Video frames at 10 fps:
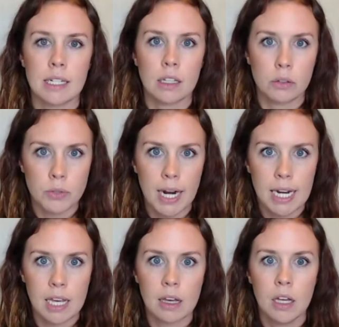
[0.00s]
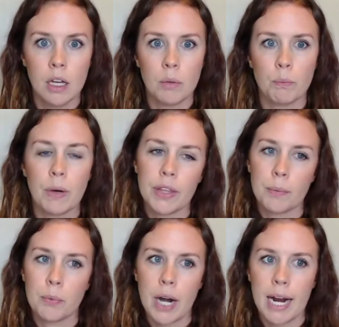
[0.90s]
their writing, but
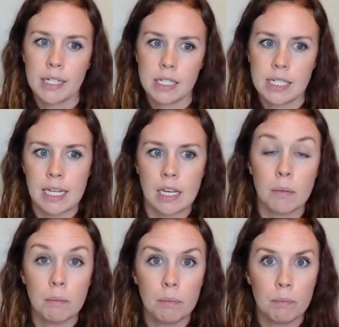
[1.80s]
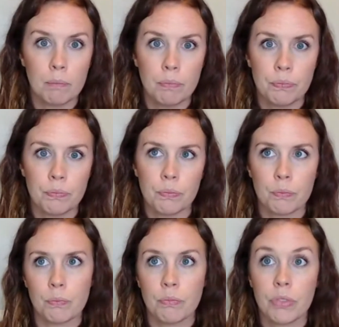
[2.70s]
they're practicing
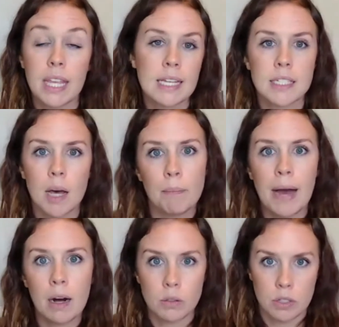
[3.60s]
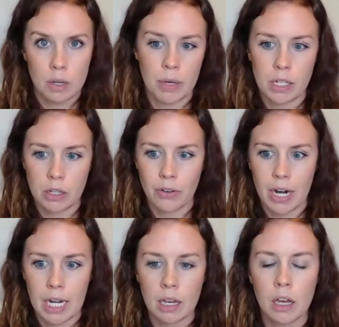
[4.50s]
things about opinion
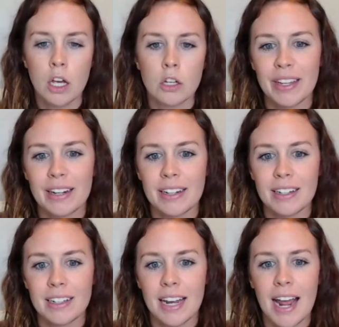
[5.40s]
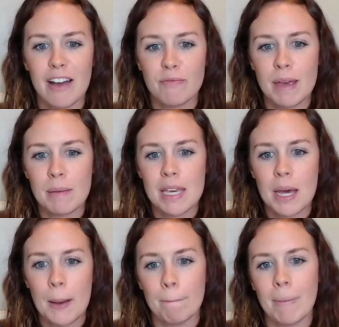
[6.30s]
writing. They're going to have
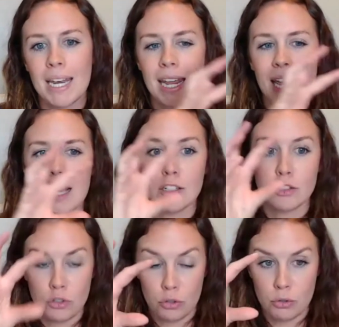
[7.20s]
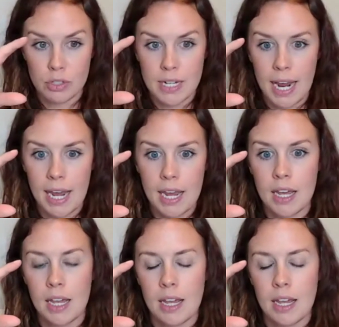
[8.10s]
maybe Monday, Tuesday